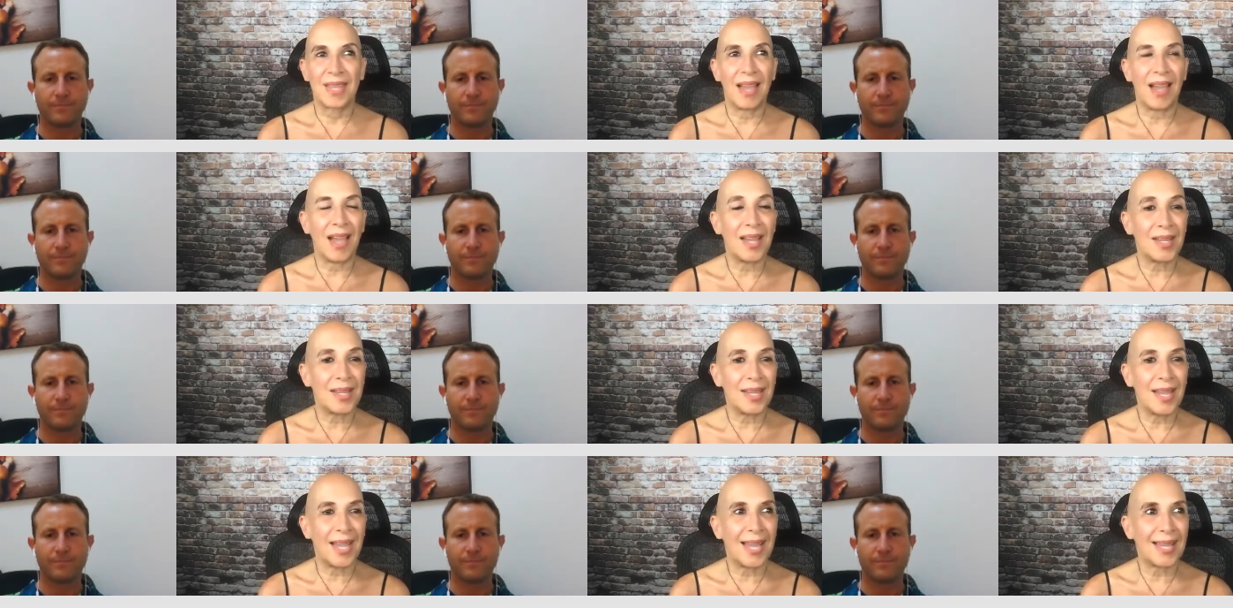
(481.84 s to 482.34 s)

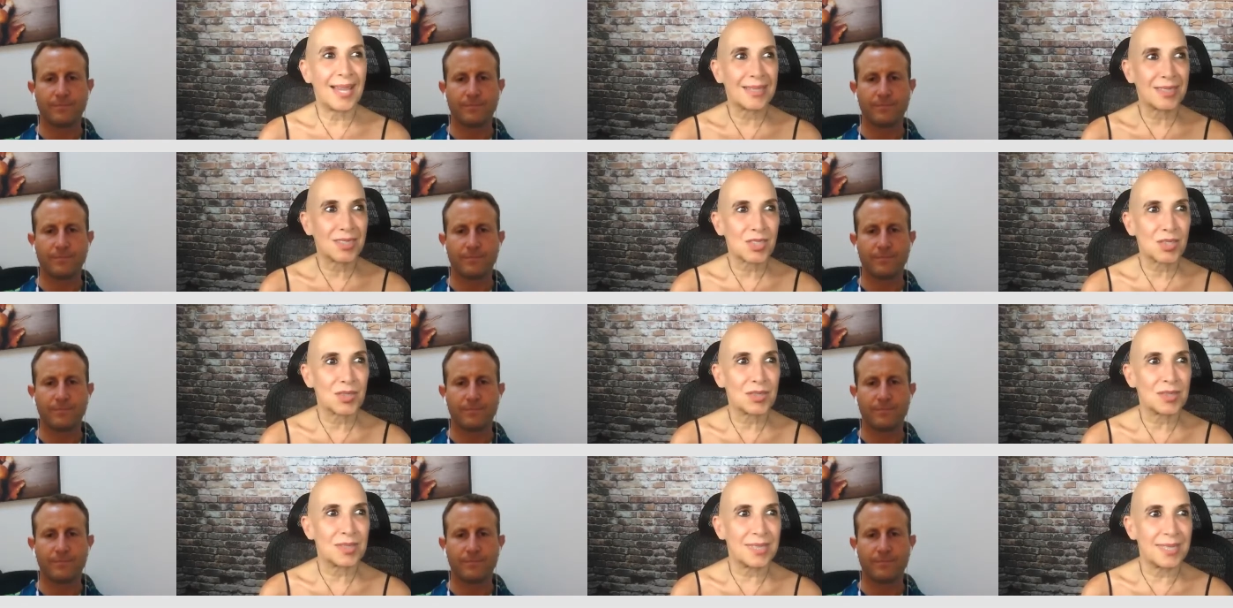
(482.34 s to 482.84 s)
Speaker 1: I
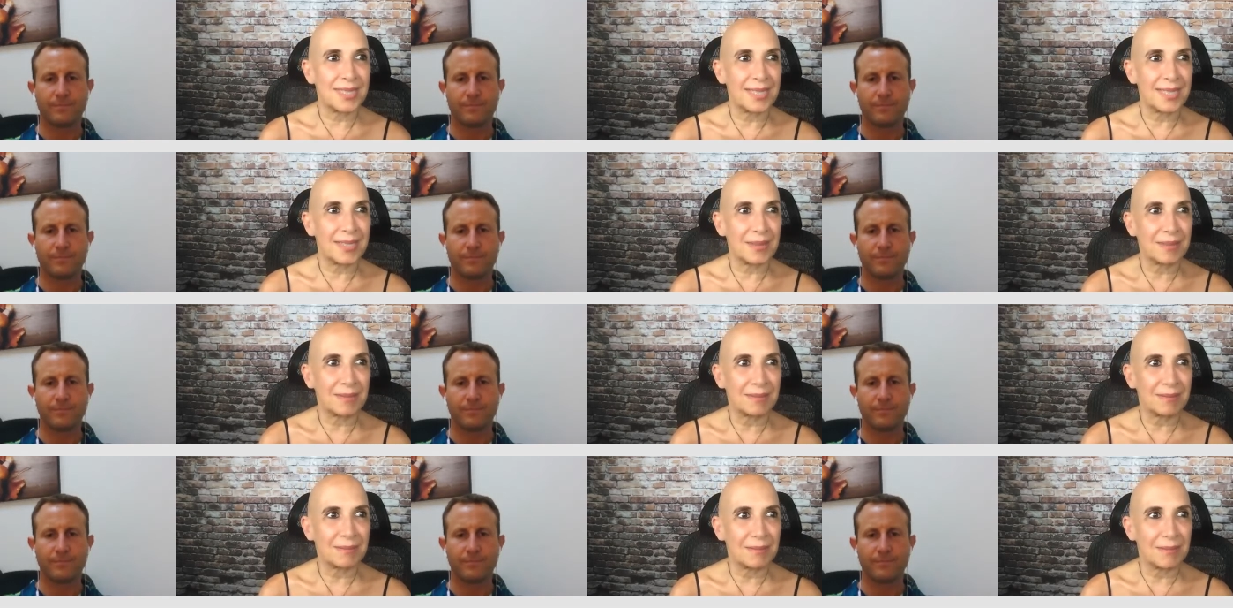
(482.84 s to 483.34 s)

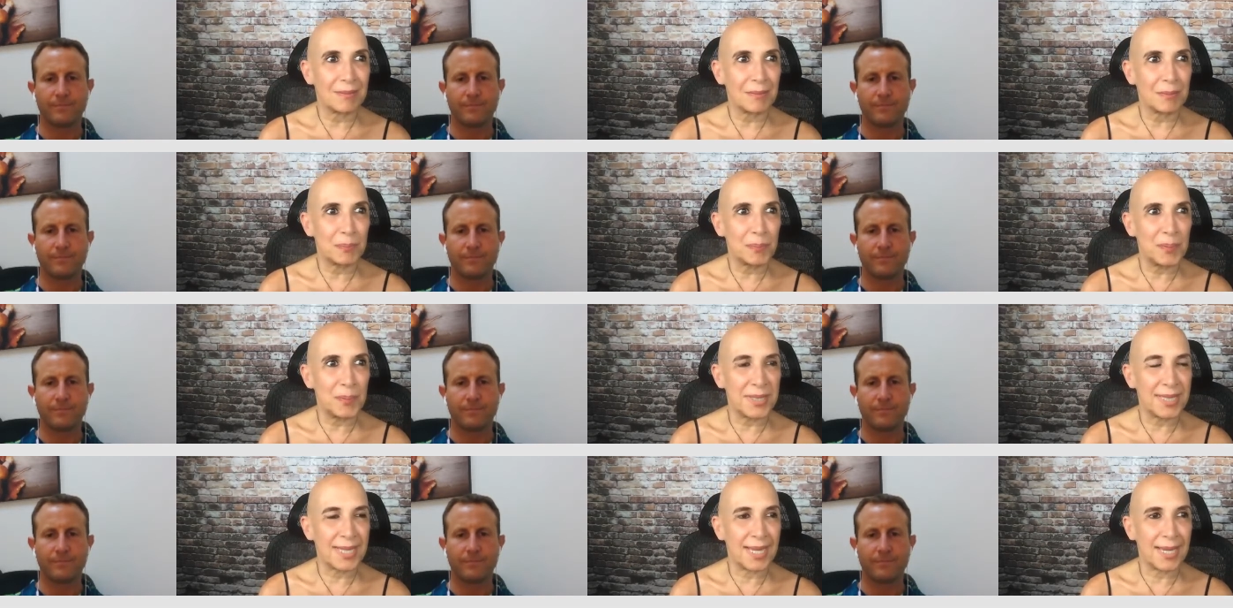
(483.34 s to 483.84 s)
actually
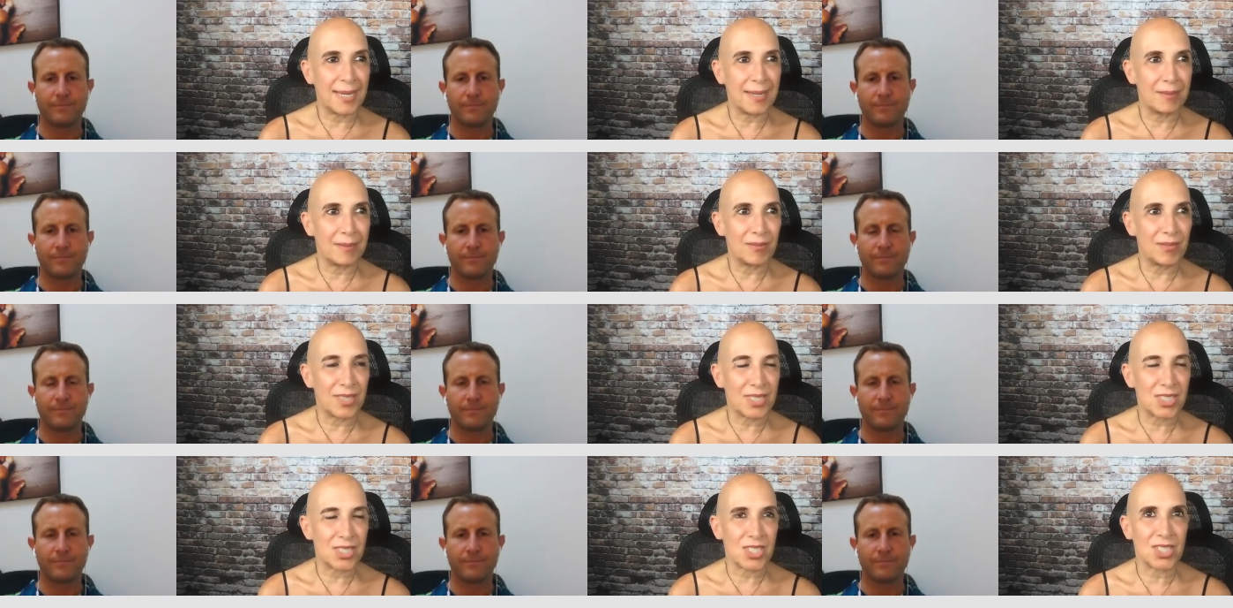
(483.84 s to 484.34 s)
became
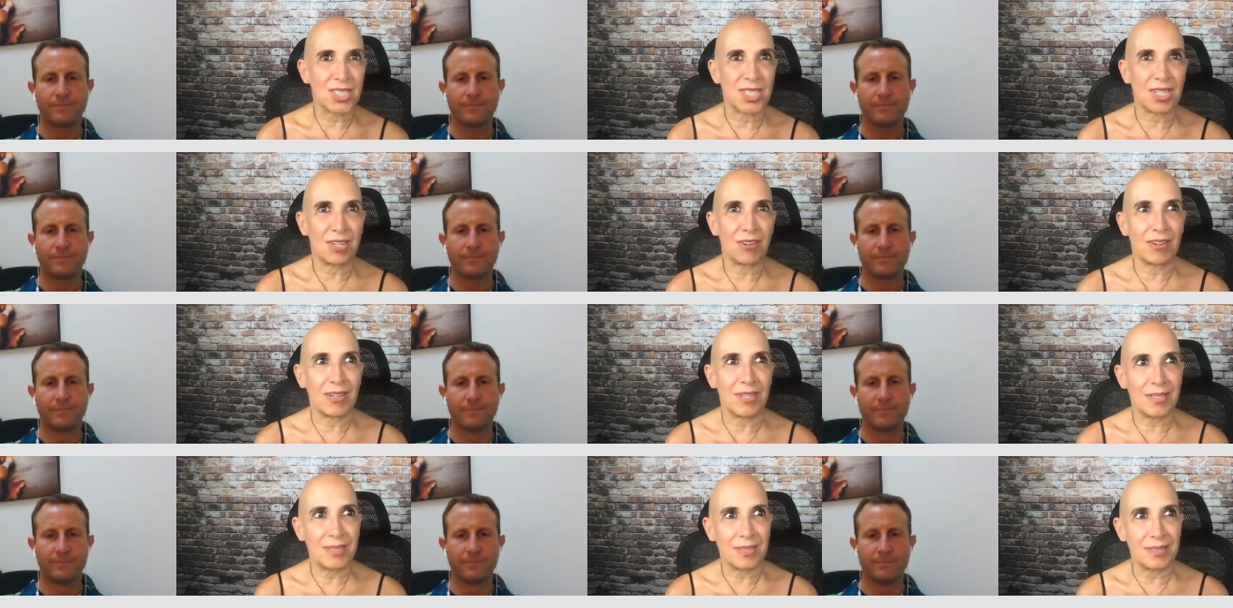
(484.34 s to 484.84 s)

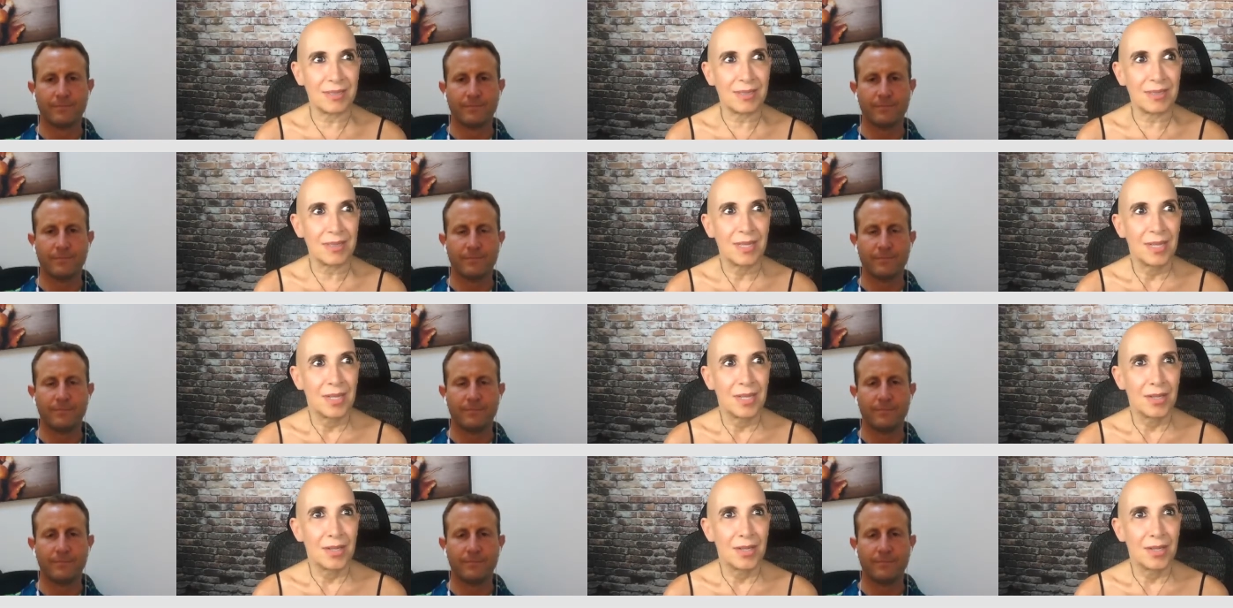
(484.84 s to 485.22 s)
vegetarian